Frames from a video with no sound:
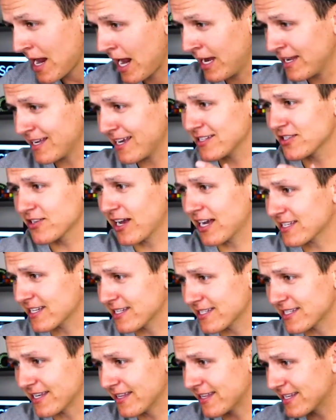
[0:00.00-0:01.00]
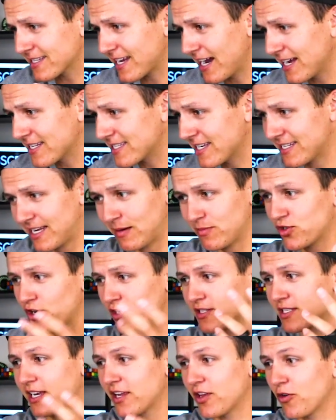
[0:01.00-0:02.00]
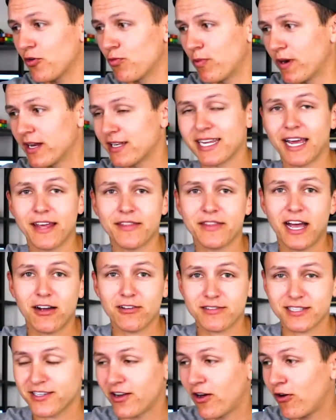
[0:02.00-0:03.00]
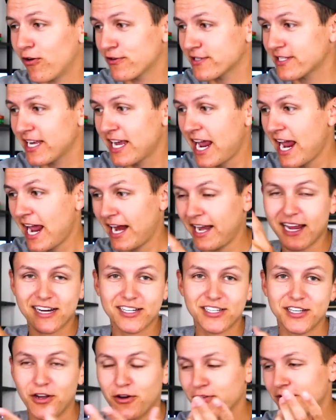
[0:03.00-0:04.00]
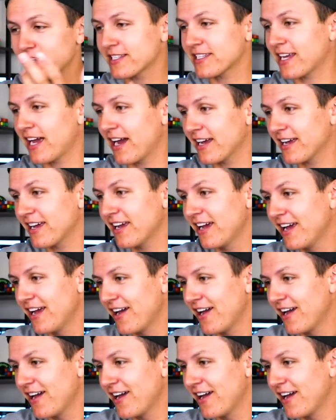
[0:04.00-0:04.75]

And as you guys can see, this guy says, I'm trusting you with $10,000. And I actually know this guy.